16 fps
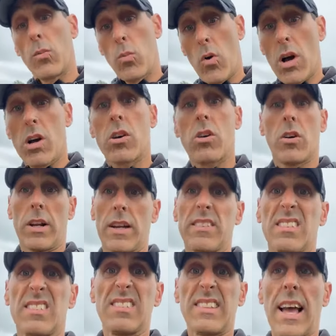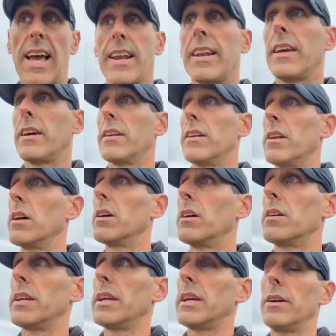work on understanding and
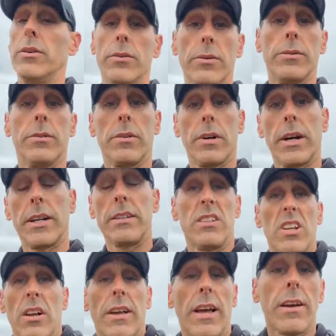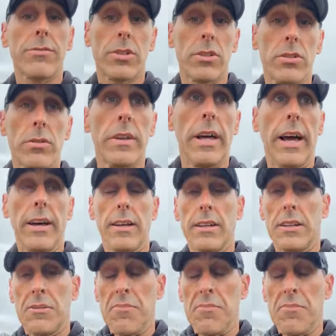learning it all, right? And you don't have to do that.